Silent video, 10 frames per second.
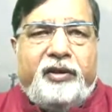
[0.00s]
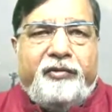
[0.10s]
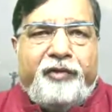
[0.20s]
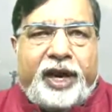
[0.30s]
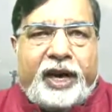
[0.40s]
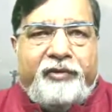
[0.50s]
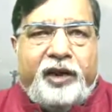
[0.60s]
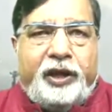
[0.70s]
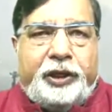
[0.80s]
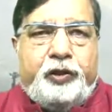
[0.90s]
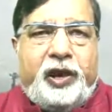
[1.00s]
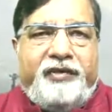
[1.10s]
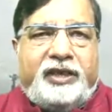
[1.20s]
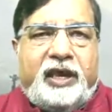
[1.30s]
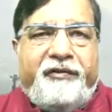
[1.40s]
wherever you
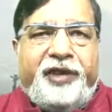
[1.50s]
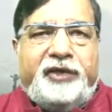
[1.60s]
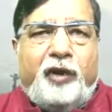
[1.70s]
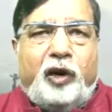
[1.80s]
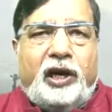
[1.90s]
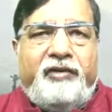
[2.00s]
have a surface water